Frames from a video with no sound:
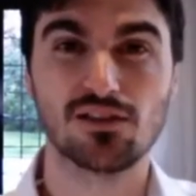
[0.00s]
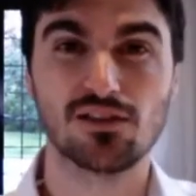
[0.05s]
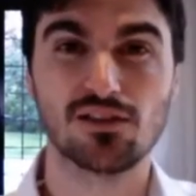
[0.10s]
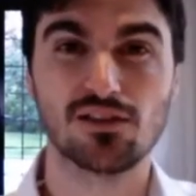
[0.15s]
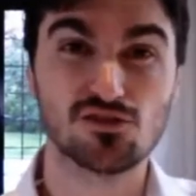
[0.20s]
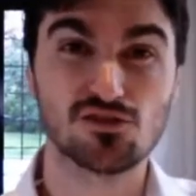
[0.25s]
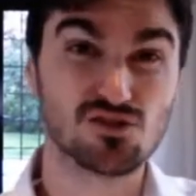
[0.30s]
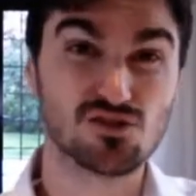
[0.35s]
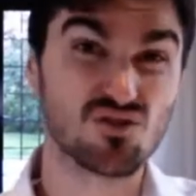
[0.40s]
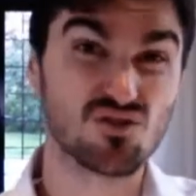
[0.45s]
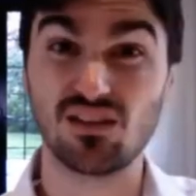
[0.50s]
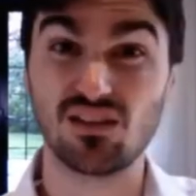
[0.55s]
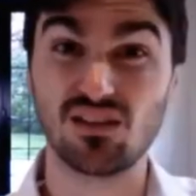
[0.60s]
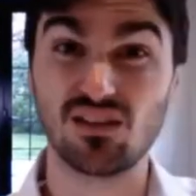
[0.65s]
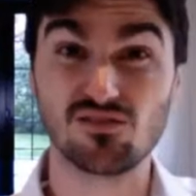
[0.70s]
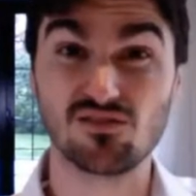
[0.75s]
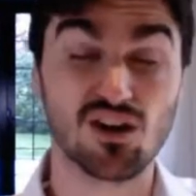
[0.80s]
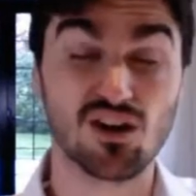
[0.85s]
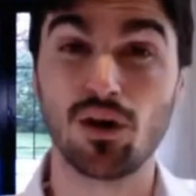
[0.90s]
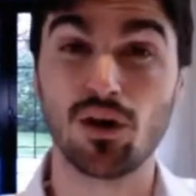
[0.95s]
And just try
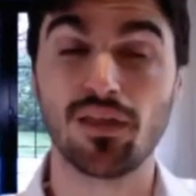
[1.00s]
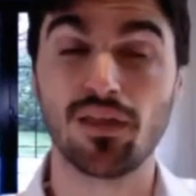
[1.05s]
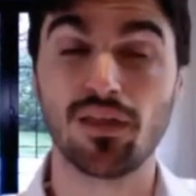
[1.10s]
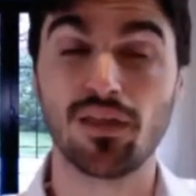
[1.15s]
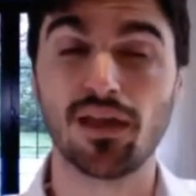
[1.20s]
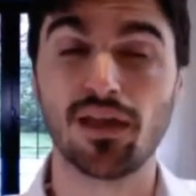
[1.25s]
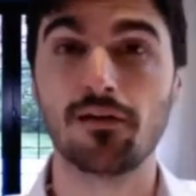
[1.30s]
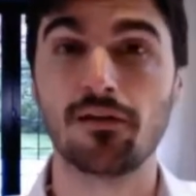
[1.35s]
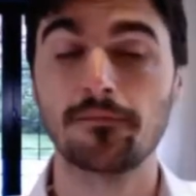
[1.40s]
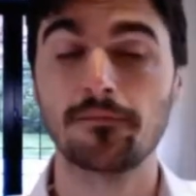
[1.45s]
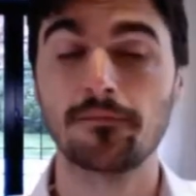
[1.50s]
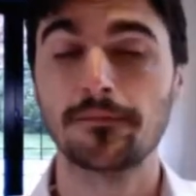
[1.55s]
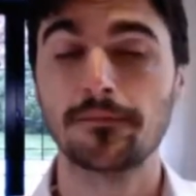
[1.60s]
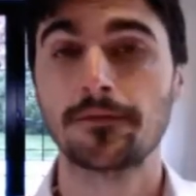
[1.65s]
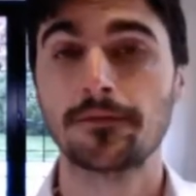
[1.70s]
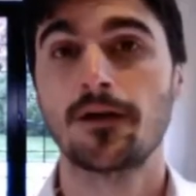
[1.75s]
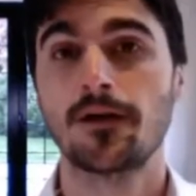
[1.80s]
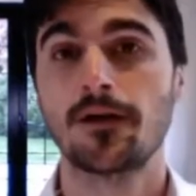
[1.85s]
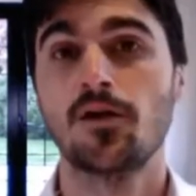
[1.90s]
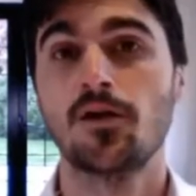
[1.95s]
and try and work that
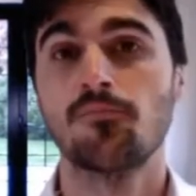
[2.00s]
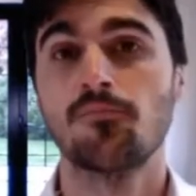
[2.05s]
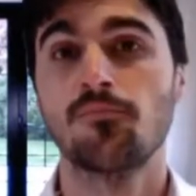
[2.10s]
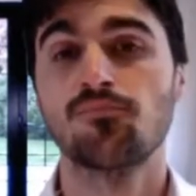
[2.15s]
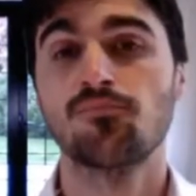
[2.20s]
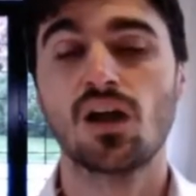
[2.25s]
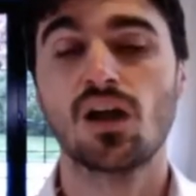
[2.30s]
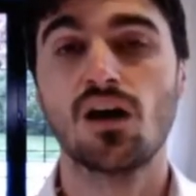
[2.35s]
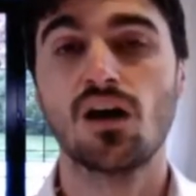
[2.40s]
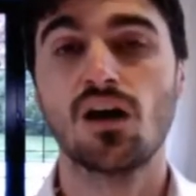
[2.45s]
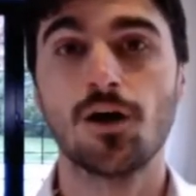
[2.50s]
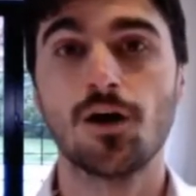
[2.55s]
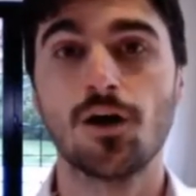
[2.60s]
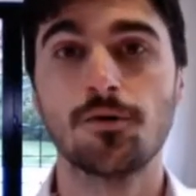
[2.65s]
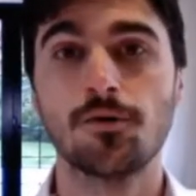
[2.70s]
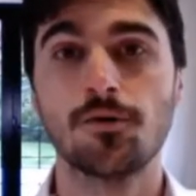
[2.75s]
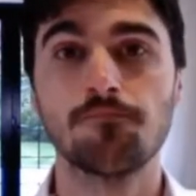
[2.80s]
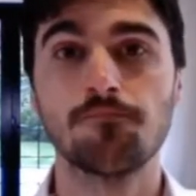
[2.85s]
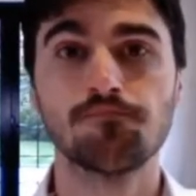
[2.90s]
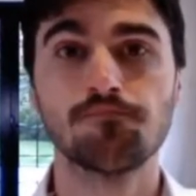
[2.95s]
area.